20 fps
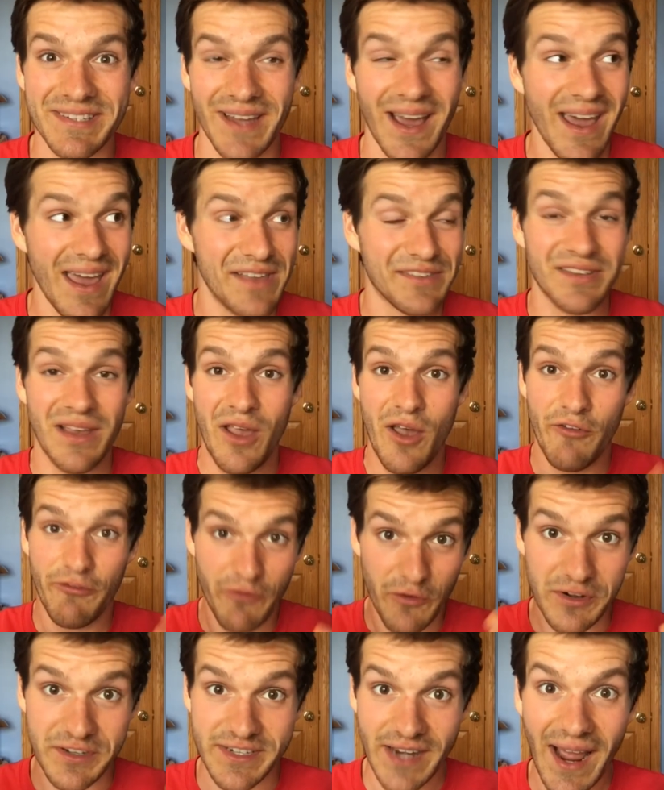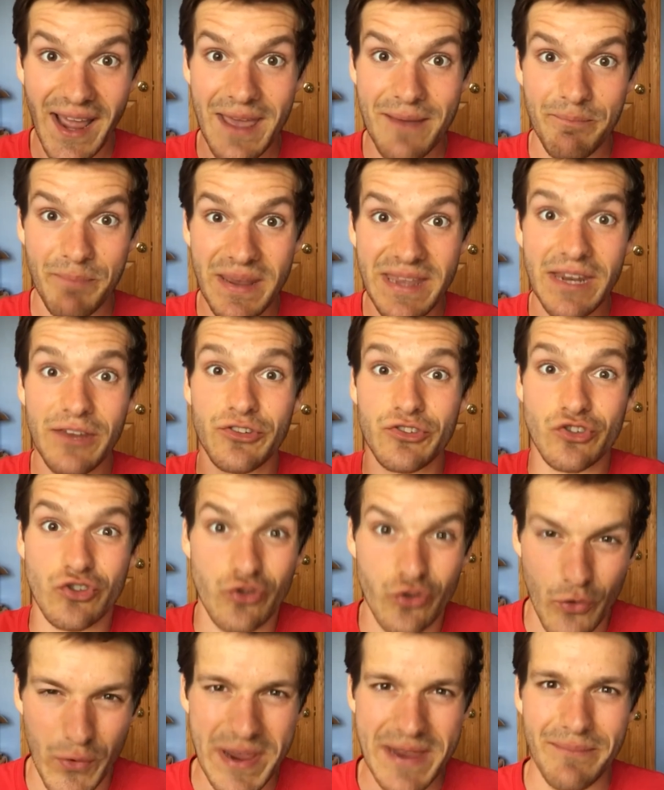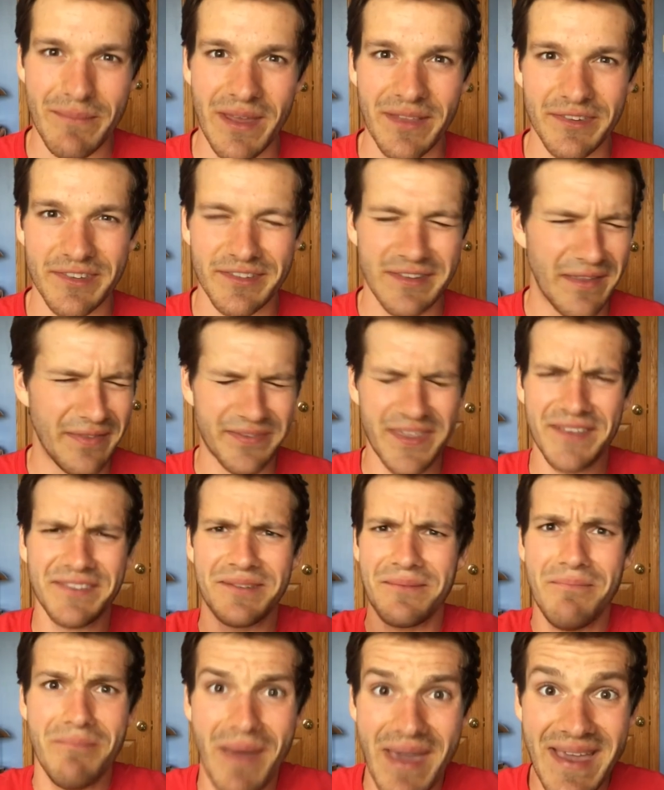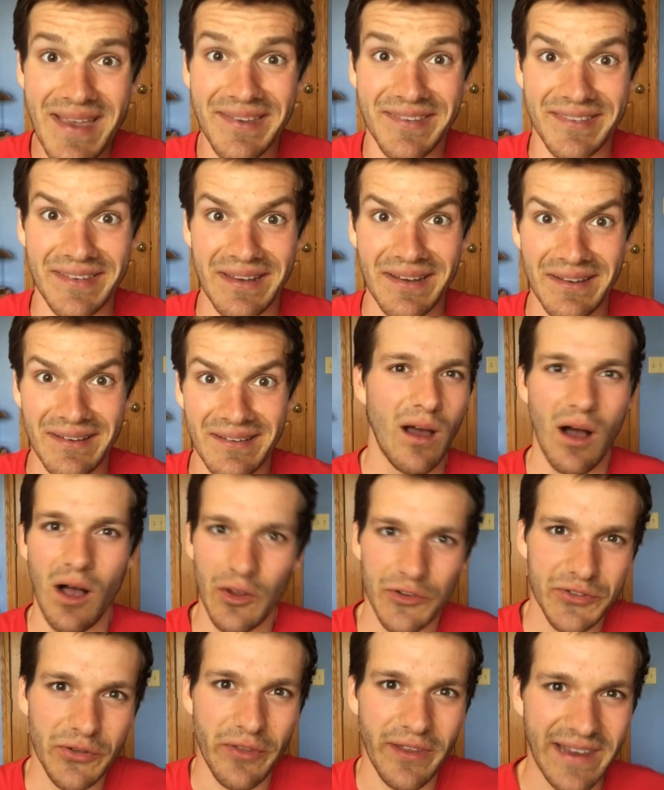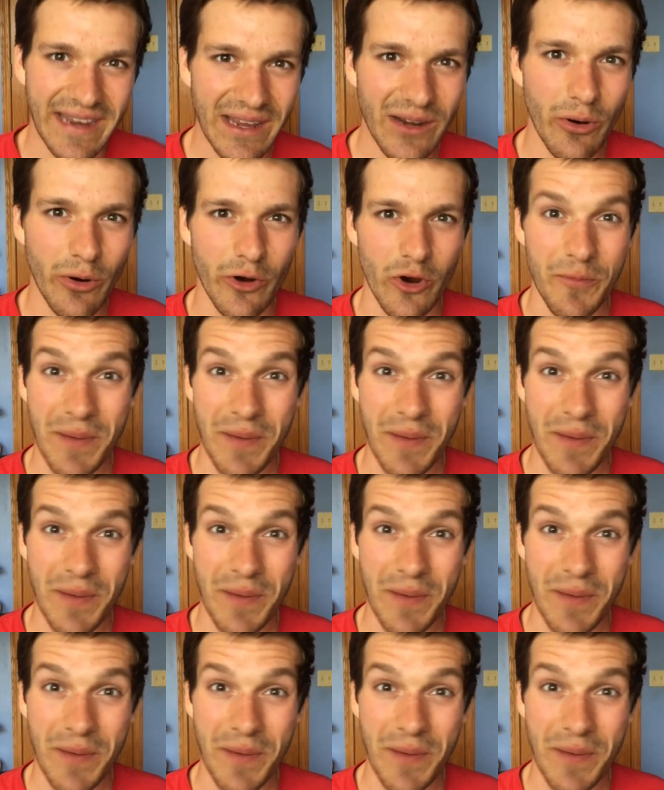diets for diabetes treatments. That's amazing! Also, the keto group